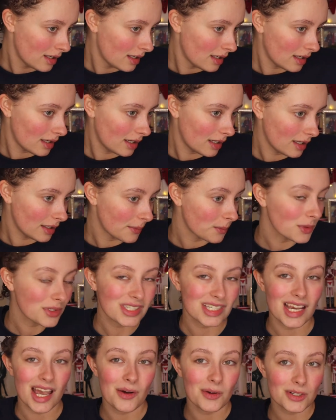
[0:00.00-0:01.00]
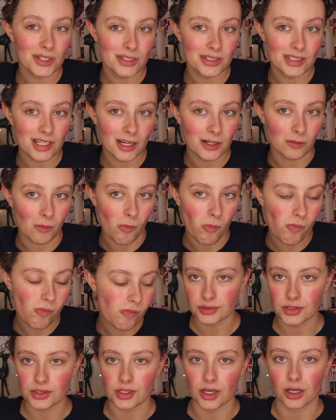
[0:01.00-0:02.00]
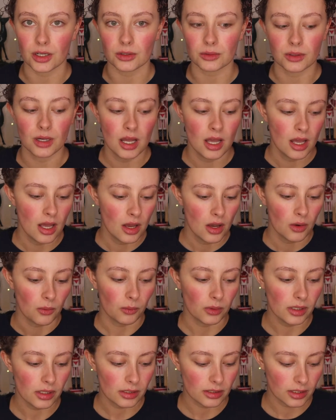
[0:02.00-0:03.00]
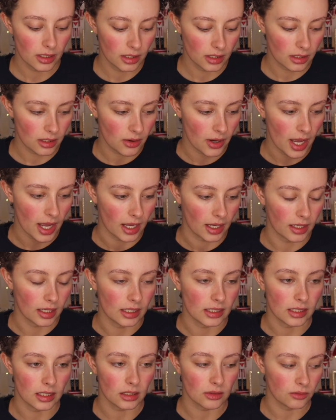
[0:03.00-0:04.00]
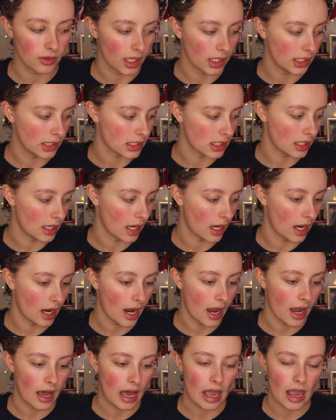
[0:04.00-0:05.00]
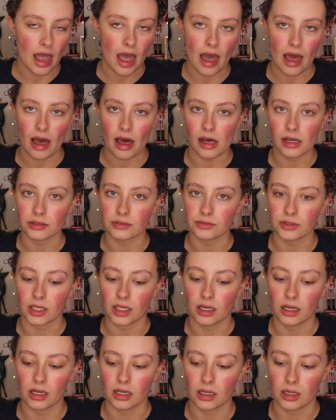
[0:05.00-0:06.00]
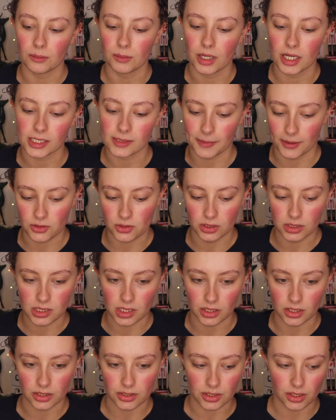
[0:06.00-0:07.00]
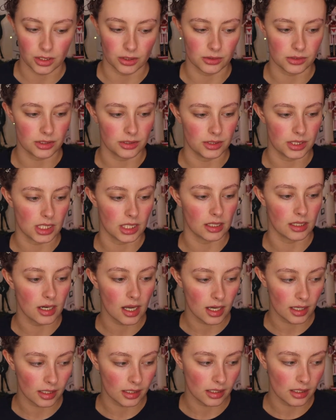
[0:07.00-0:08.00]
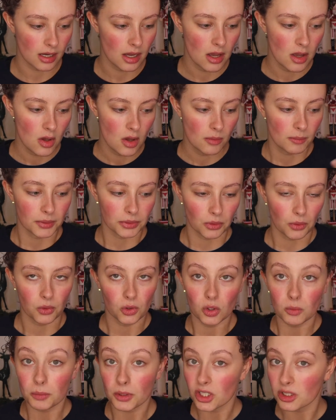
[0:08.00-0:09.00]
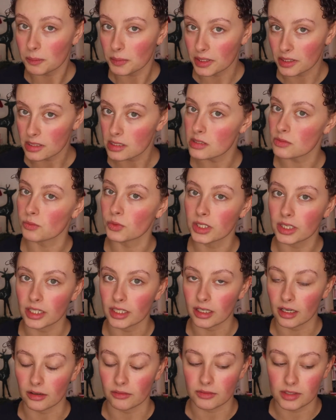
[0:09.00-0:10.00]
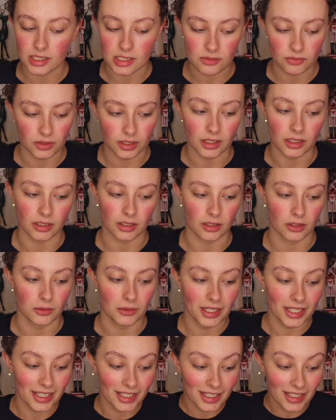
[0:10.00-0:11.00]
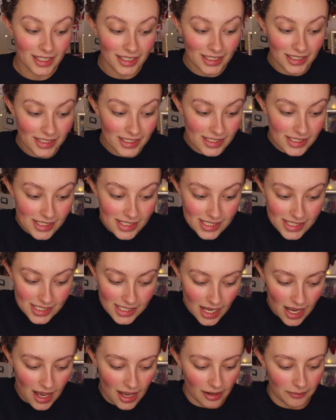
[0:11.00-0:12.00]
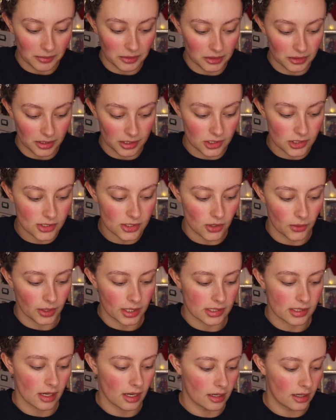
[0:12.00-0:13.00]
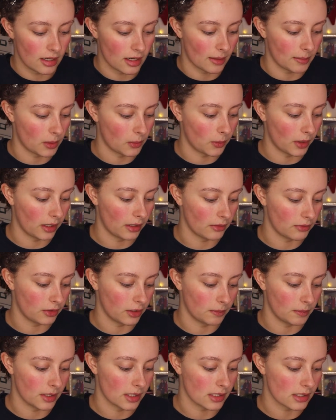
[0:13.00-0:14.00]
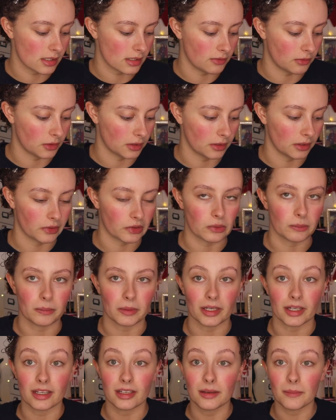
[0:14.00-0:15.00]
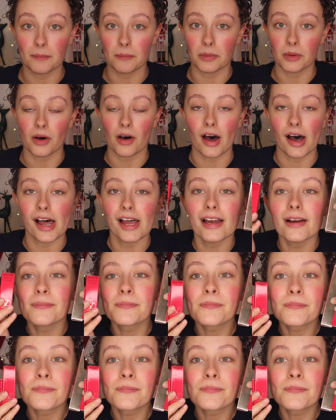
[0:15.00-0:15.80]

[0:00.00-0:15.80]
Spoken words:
and we'll see how it turns out. So we are gonna go ahead and get ready today. I have a special dinner to go to tonight, but the whole purpose really of this video is, I'm literally so excited. I've been waiting to film this for a little bit, but